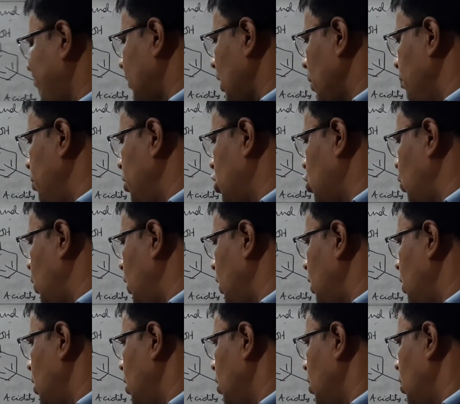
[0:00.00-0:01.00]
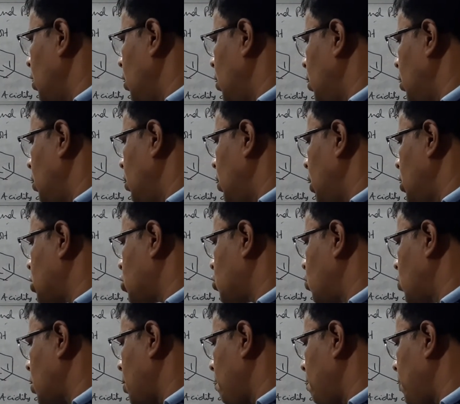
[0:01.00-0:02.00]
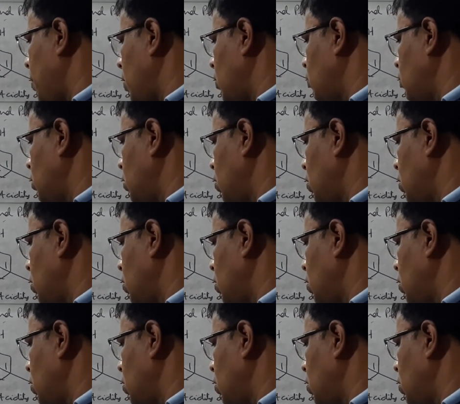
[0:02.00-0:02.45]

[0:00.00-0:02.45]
between these two compounds,